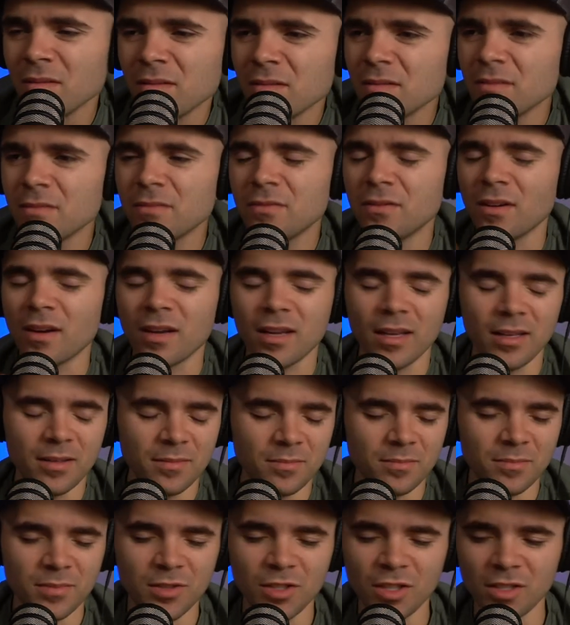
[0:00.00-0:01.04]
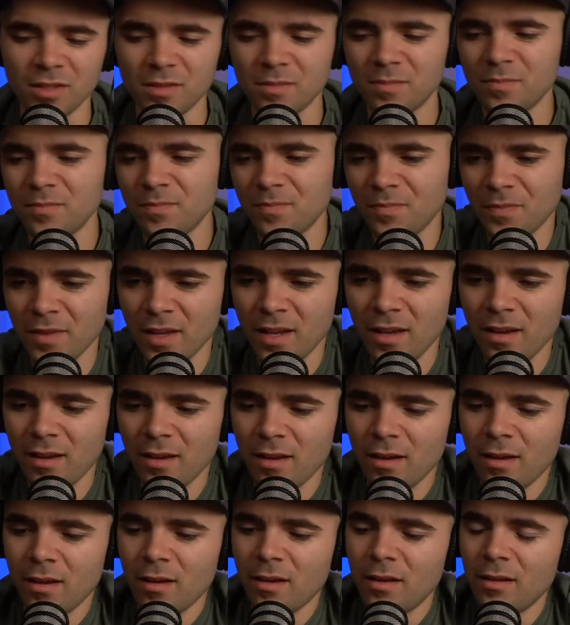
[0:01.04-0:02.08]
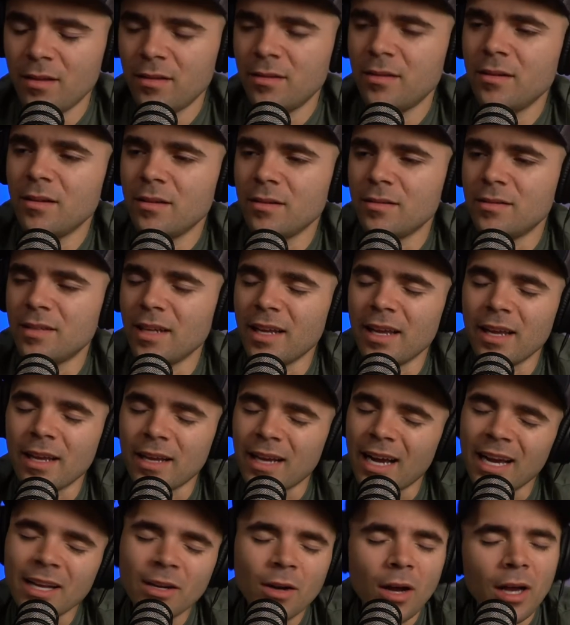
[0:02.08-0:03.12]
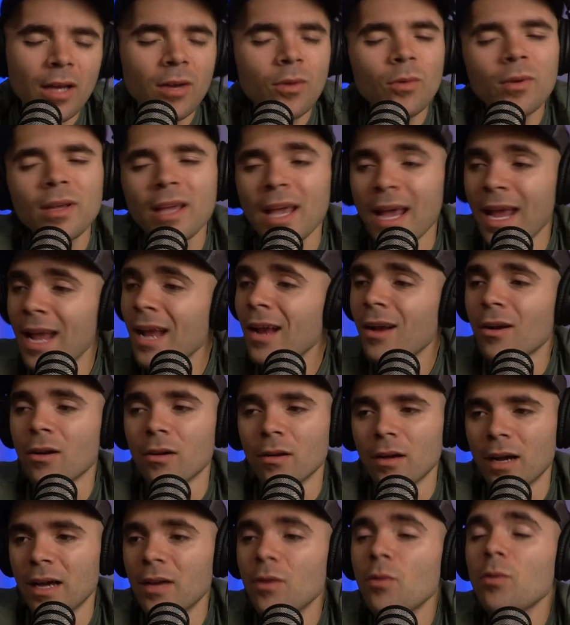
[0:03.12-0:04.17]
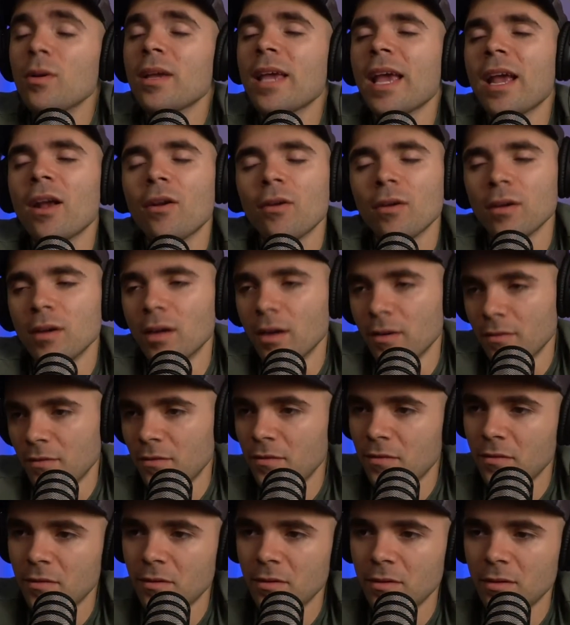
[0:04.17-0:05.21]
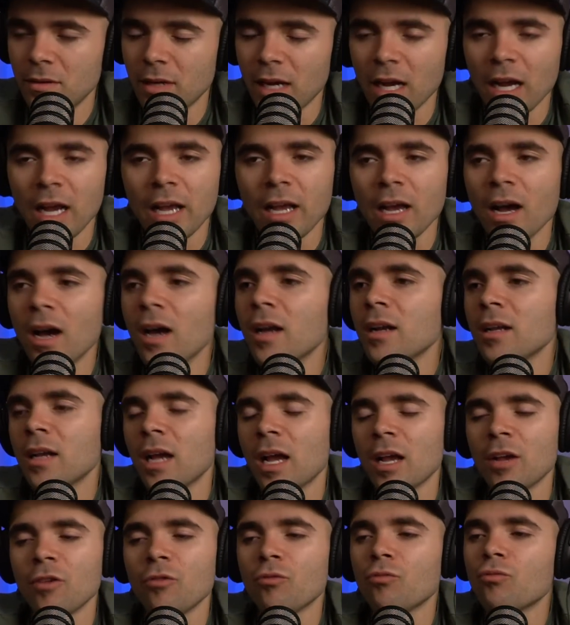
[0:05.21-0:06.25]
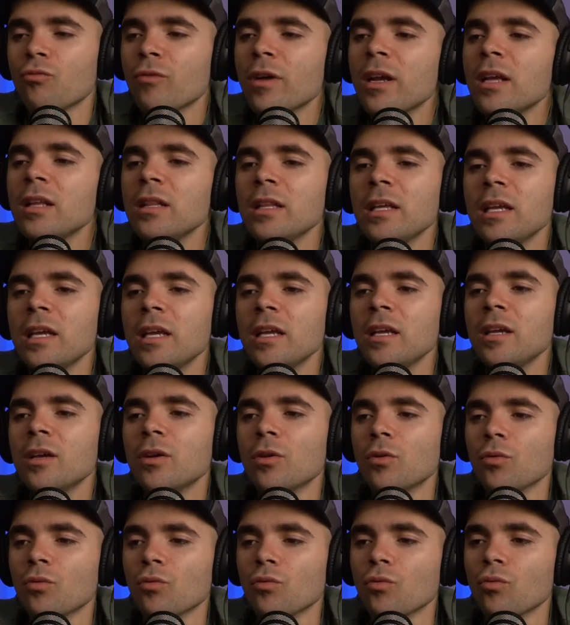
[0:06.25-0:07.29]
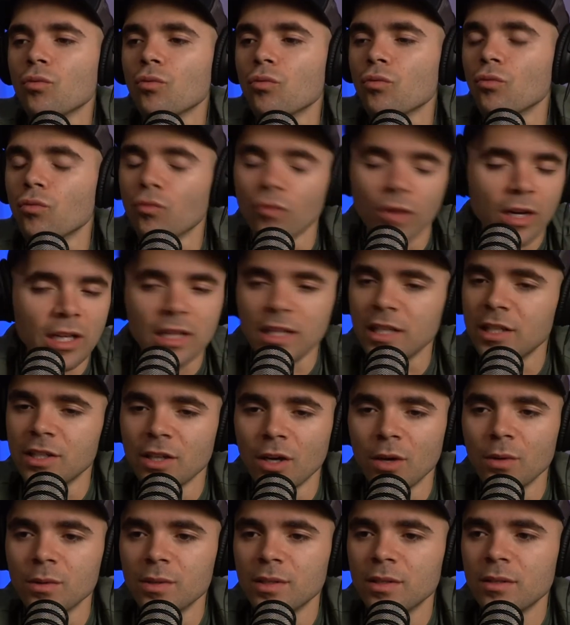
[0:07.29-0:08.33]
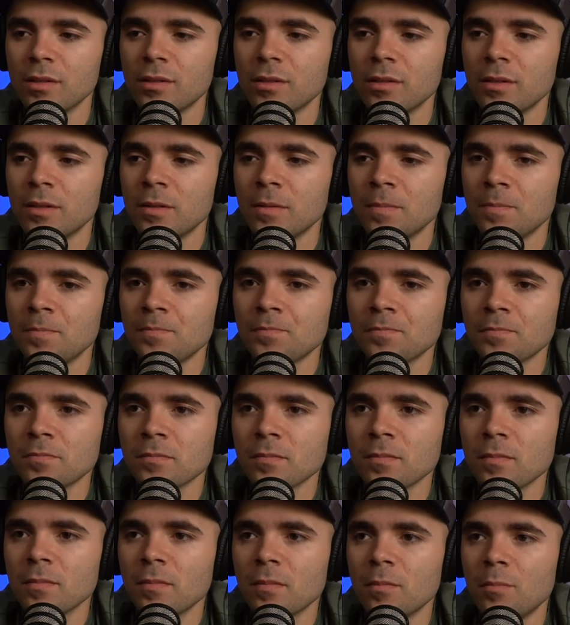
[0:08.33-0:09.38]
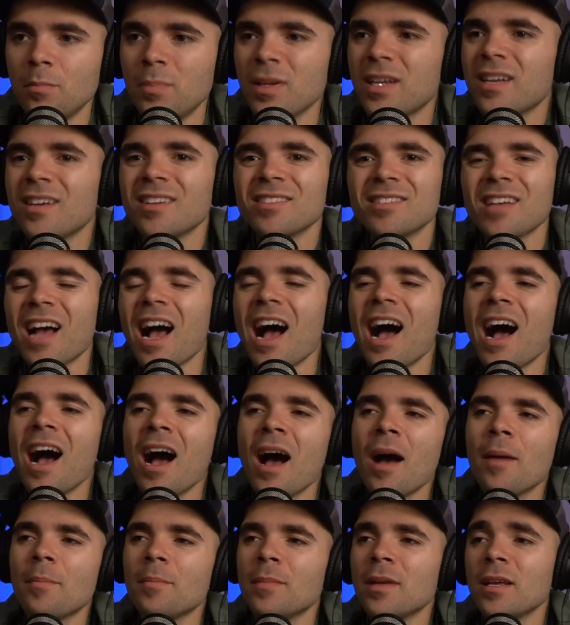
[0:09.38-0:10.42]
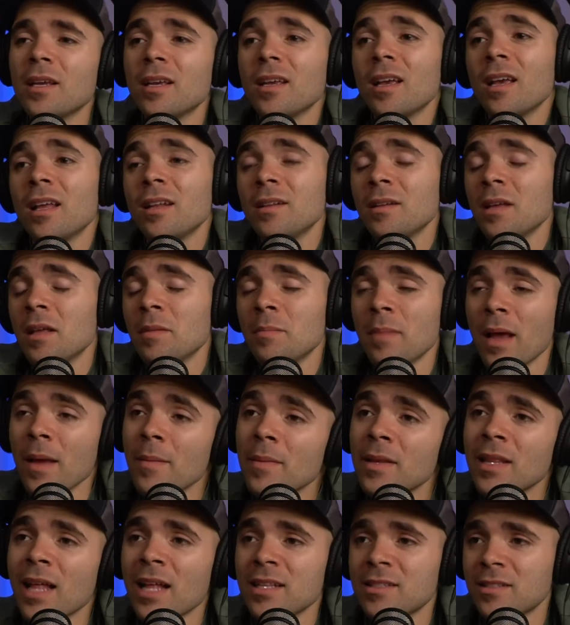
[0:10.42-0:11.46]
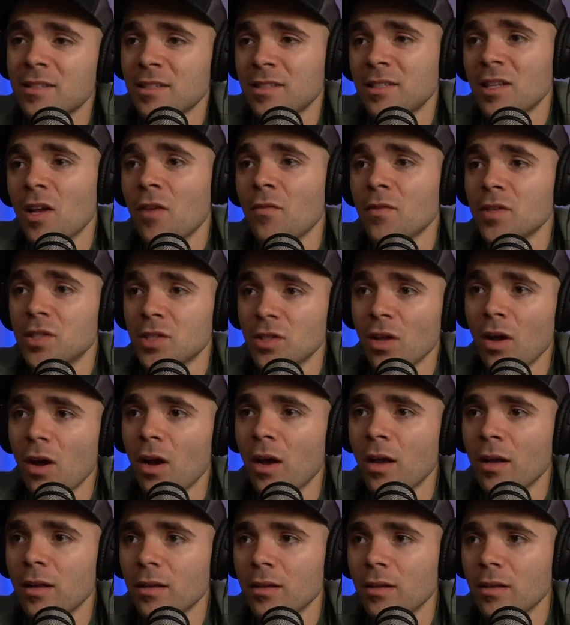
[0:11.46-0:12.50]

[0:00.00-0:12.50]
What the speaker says: fucking just dig. I don't care. I don't care enough. I really, really don't. Because and maybe that's the selfish thought,